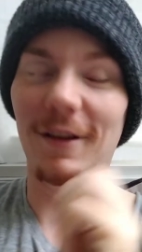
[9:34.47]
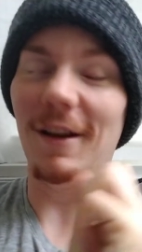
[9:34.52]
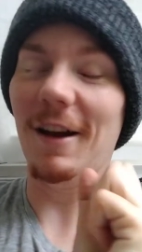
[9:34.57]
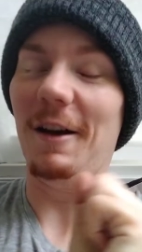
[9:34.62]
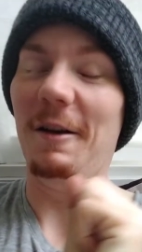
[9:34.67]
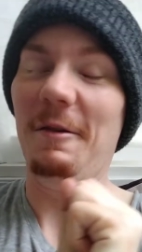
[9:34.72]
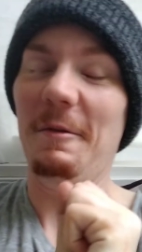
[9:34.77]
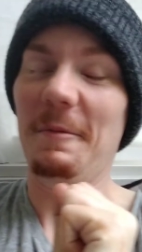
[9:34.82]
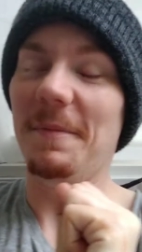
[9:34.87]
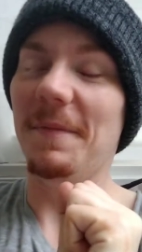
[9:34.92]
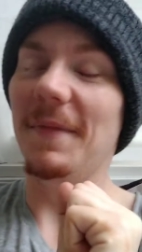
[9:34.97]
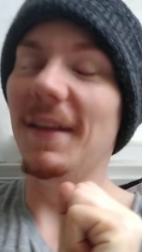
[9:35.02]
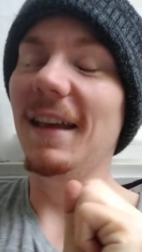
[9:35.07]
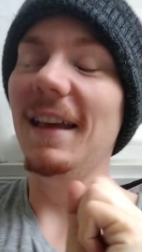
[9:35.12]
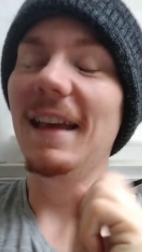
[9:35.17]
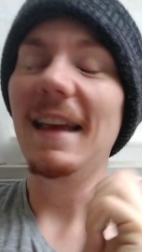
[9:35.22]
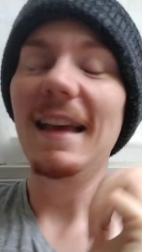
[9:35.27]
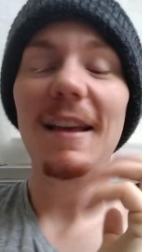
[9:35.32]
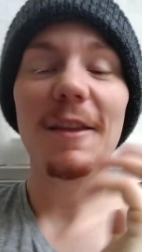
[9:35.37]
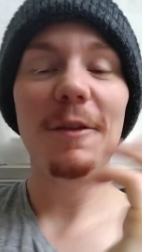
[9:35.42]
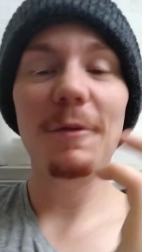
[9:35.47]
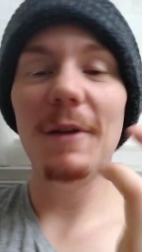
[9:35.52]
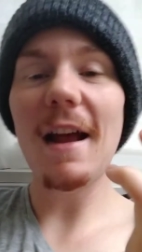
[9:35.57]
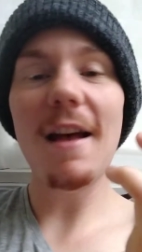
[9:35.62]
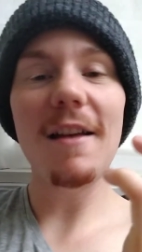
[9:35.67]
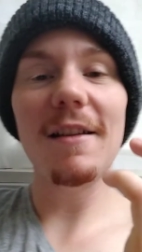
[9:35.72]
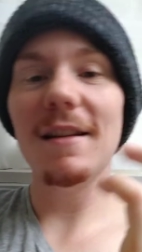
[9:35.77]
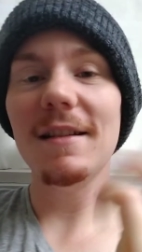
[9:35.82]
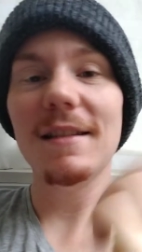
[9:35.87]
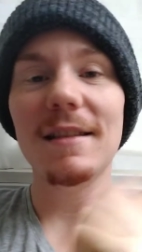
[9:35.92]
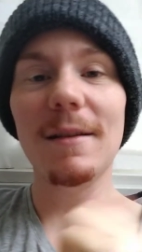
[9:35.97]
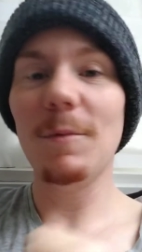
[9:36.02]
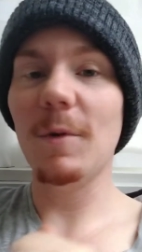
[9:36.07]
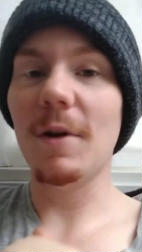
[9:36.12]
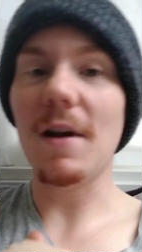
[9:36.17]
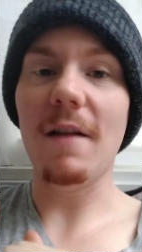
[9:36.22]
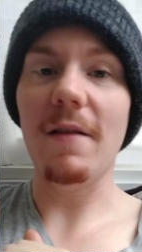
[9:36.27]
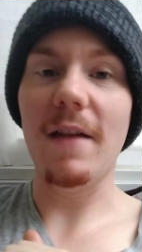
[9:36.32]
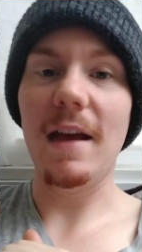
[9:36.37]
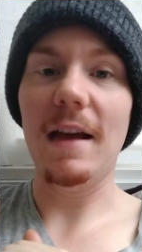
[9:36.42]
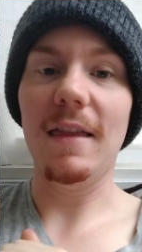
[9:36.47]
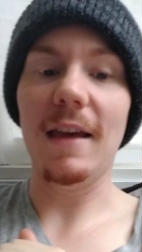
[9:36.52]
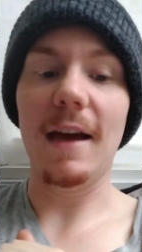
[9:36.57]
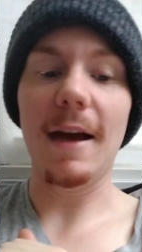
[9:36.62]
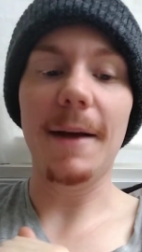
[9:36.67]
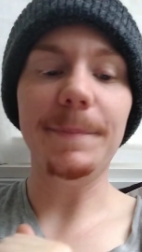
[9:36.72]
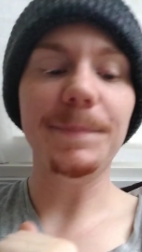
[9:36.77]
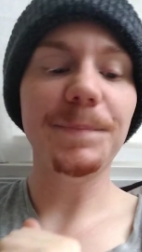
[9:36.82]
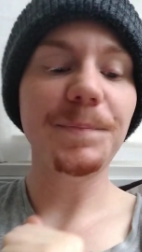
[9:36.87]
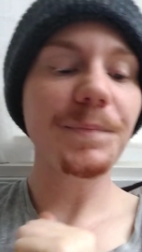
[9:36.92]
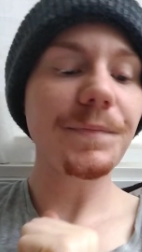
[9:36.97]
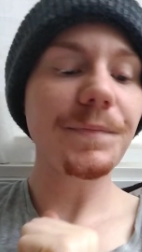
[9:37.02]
The reality is that we're not like that.